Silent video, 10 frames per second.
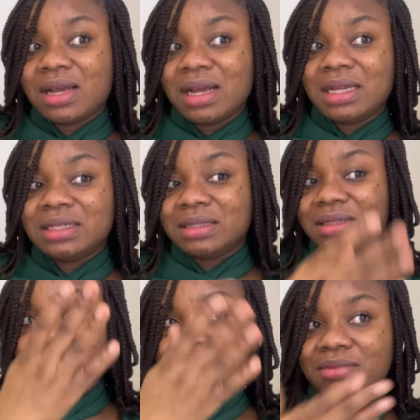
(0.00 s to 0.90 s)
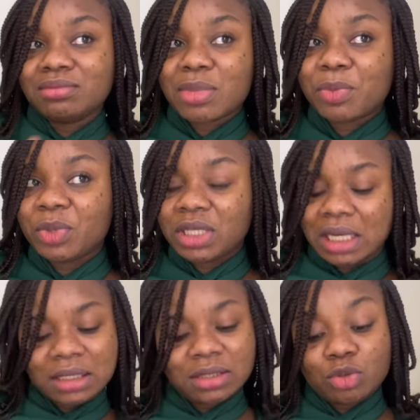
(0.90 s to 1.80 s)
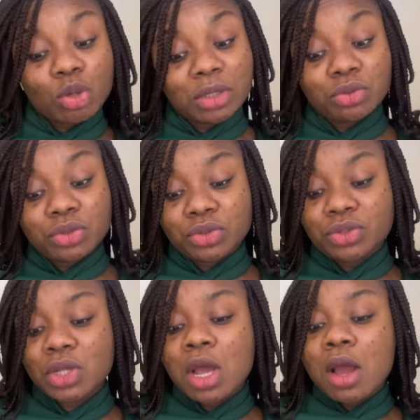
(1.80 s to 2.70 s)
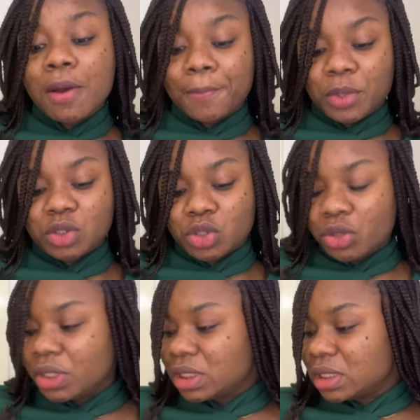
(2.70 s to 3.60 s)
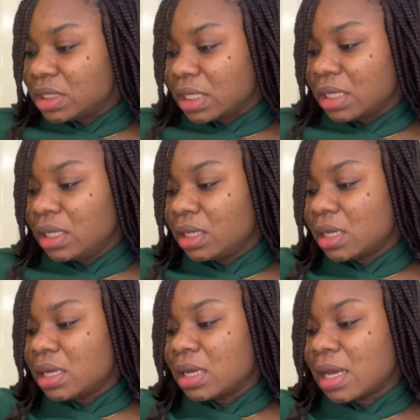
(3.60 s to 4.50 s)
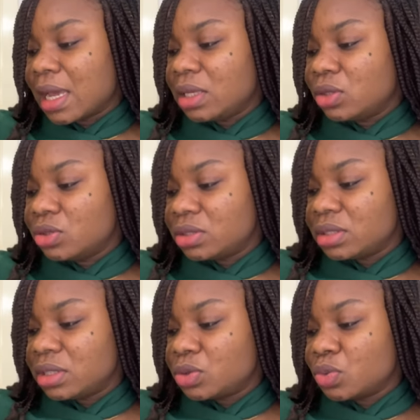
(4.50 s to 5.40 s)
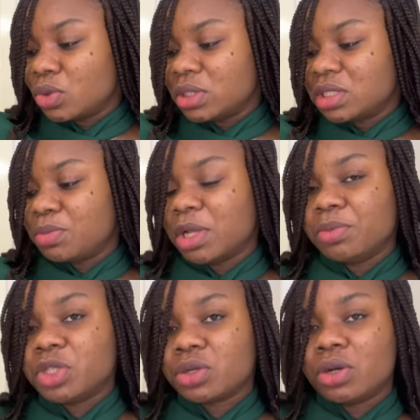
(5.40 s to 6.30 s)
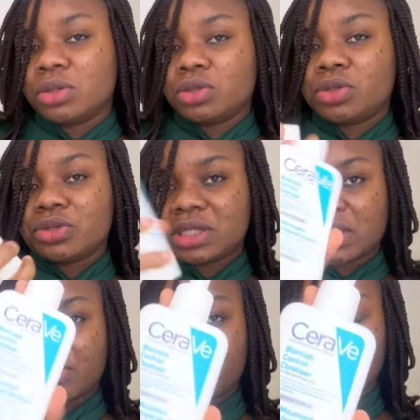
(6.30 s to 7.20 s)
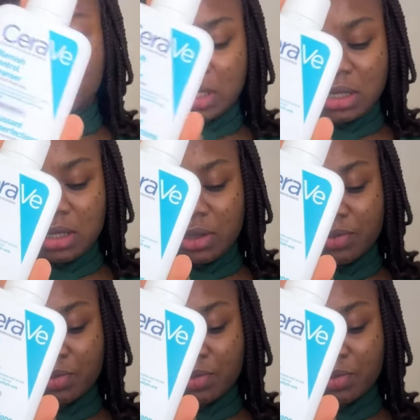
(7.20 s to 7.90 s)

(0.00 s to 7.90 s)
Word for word: and yes, mom made light so i don't use but during the day i use this one this blemish control cerave